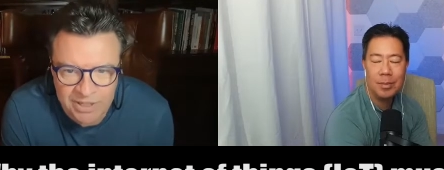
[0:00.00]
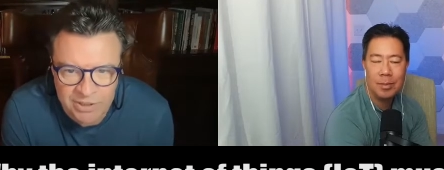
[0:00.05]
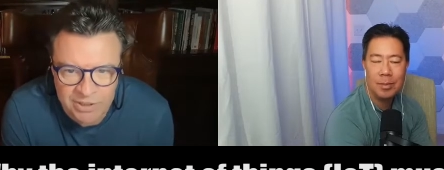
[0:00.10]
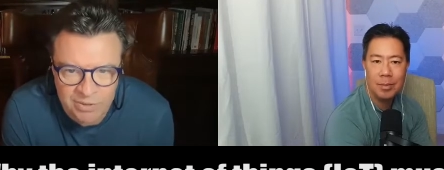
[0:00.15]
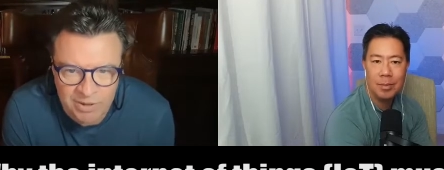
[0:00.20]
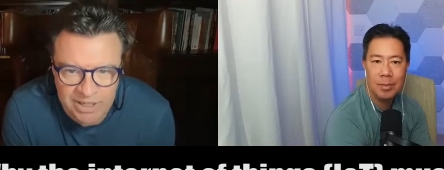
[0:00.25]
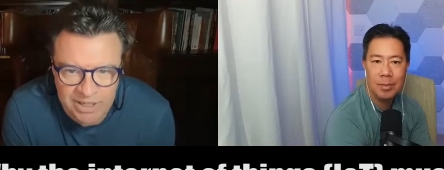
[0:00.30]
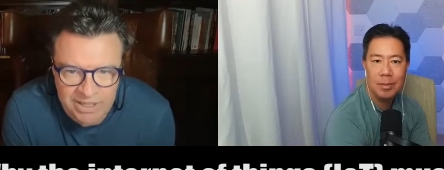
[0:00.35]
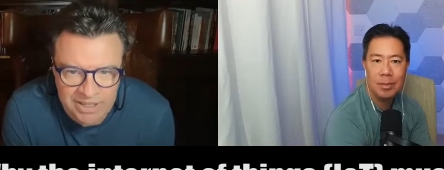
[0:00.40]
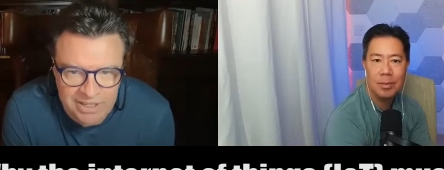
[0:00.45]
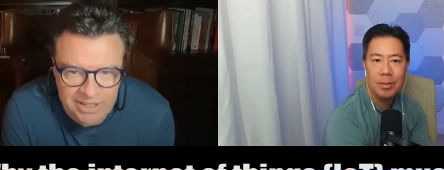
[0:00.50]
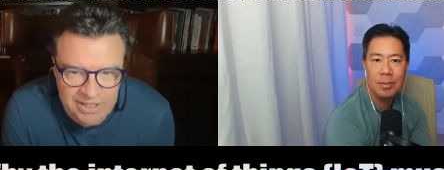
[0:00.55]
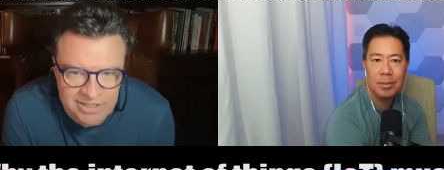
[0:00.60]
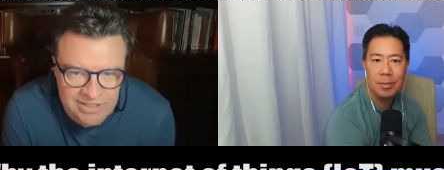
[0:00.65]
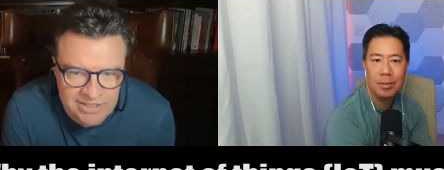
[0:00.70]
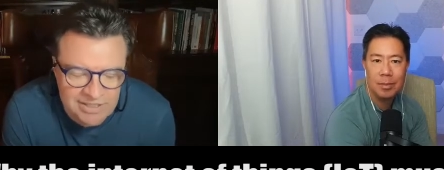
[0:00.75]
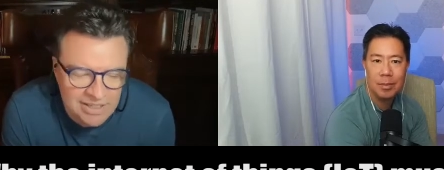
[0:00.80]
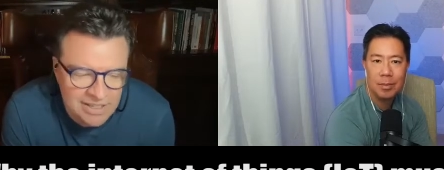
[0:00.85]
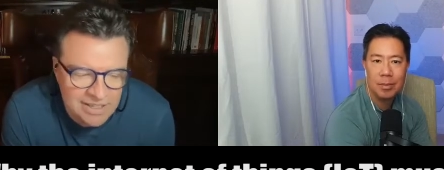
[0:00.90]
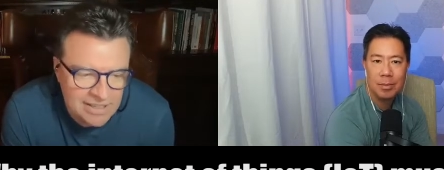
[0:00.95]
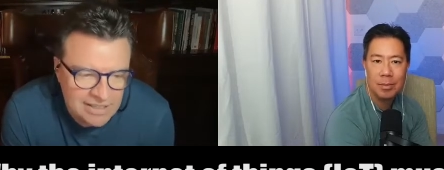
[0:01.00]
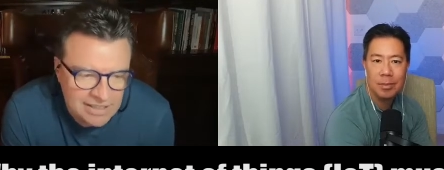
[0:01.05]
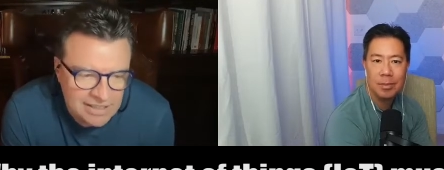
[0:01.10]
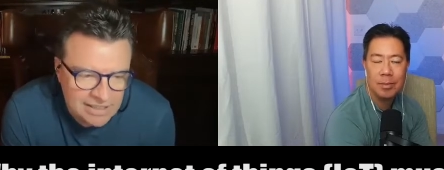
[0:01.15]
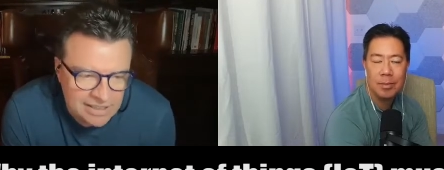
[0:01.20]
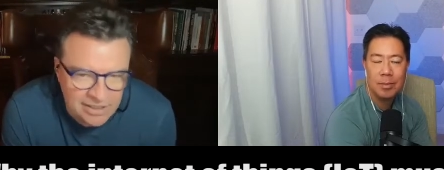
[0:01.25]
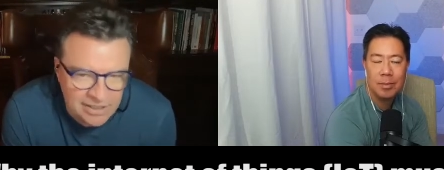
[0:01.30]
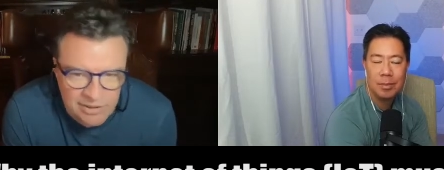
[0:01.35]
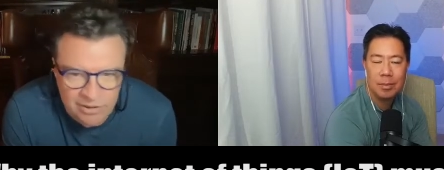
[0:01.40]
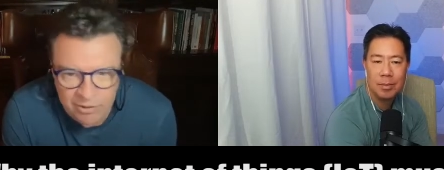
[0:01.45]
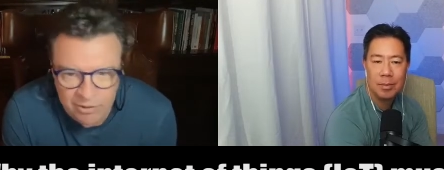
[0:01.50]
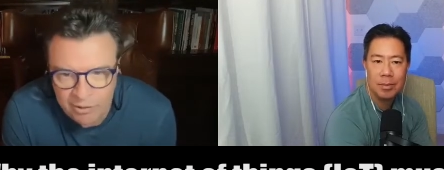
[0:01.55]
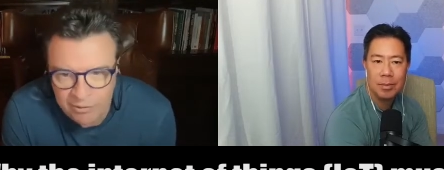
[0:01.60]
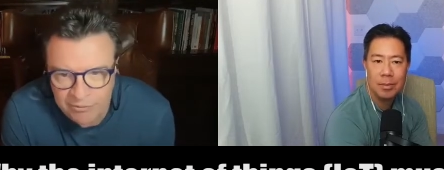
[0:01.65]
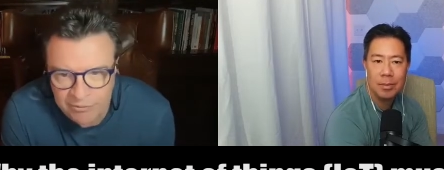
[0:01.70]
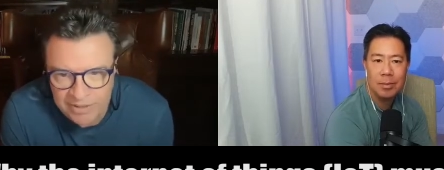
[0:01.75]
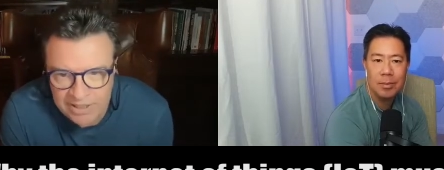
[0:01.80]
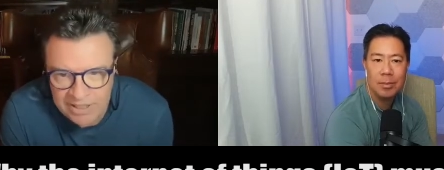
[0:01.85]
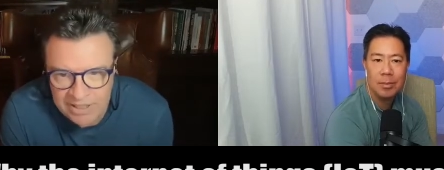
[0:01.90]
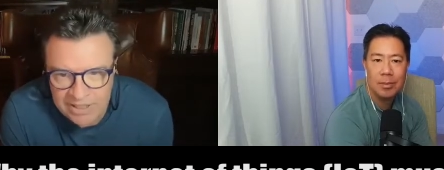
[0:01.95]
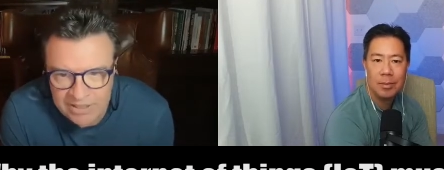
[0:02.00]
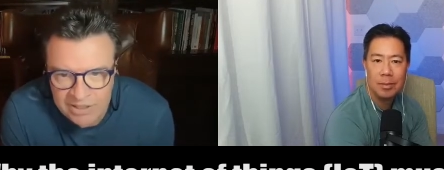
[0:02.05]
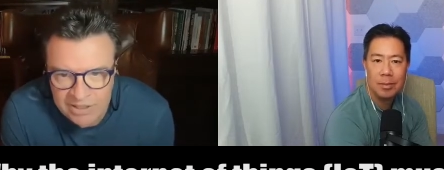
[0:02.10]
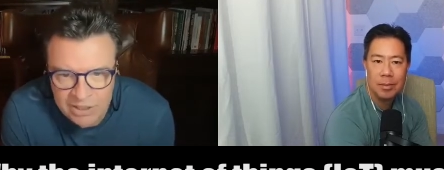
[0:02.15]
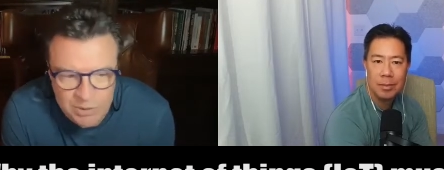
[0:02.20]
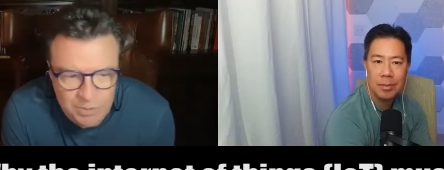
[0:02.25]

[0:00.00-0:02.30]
Speaker 1: my training is in neurophys,